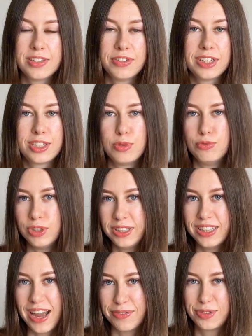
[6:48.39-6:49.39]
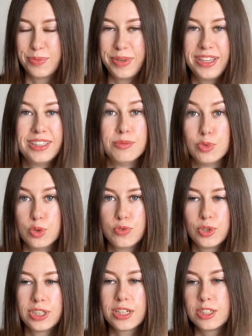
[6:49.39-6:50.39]
I feel like you really have to be in the mood
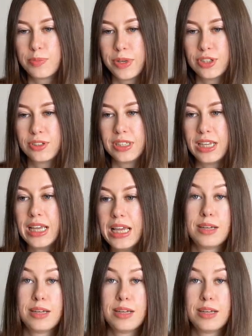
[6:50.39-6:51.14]
for it, especially,